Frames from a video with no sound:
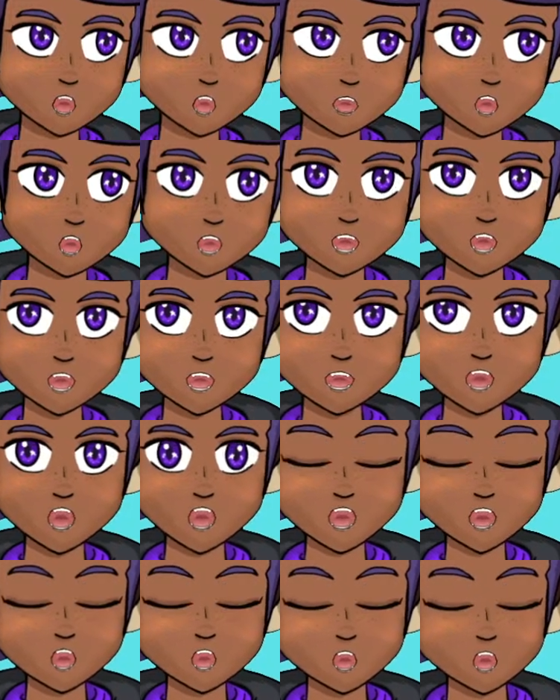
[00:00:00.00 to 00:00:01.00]
to
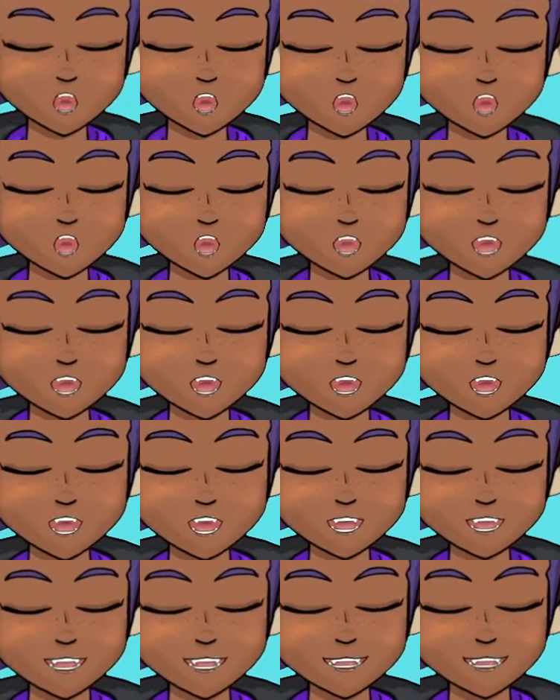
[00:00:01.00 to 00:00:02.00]
scale
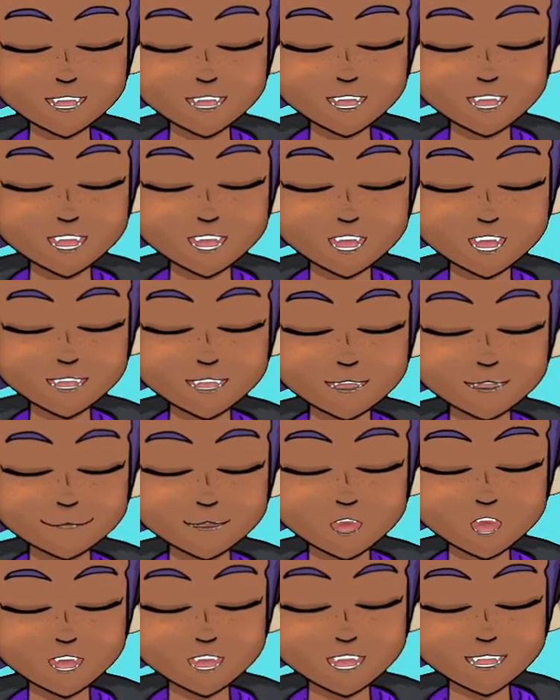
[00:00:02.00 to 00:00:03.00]

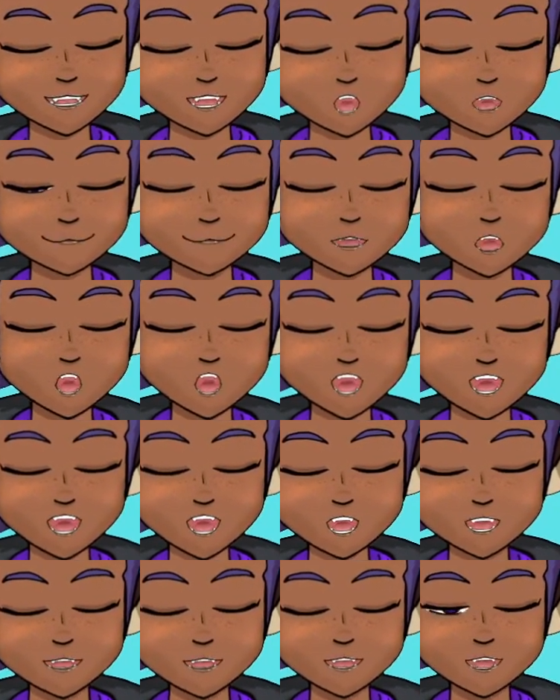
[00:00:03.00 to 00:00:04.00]
with the
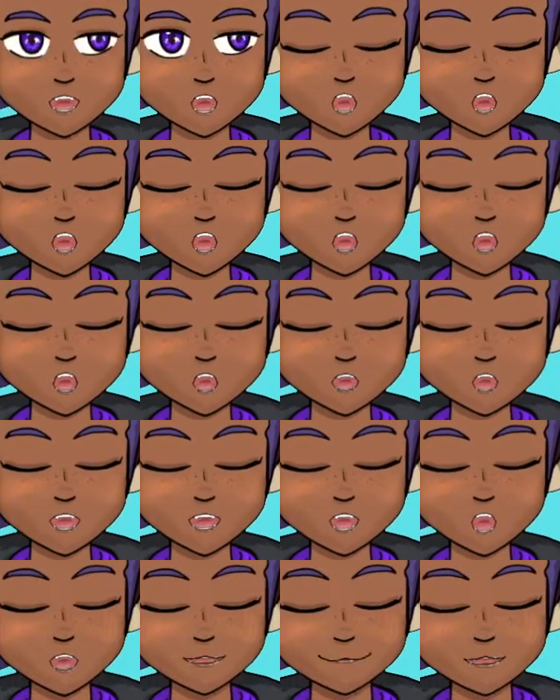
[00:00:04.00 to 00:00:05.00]
self-checkout, or is he just because
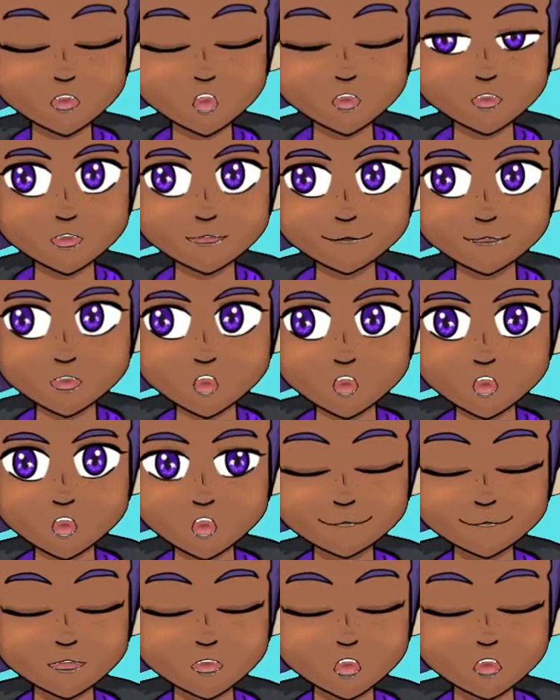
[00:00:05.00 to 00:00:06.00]
like Pikachu's really
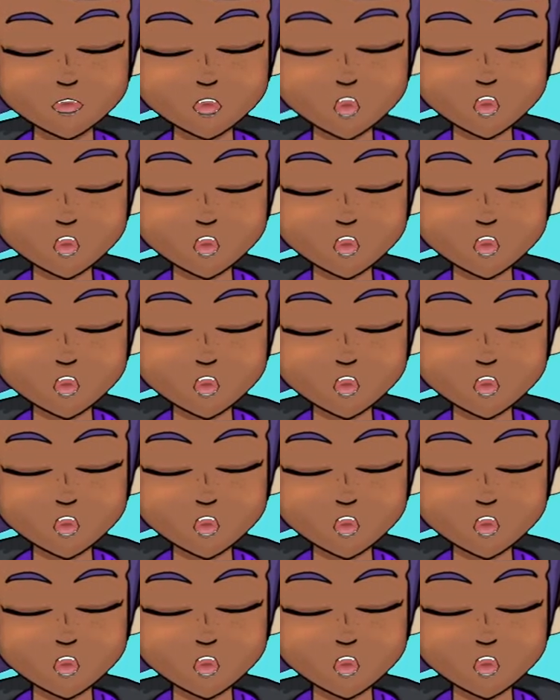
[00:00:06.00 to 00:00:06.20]
small, he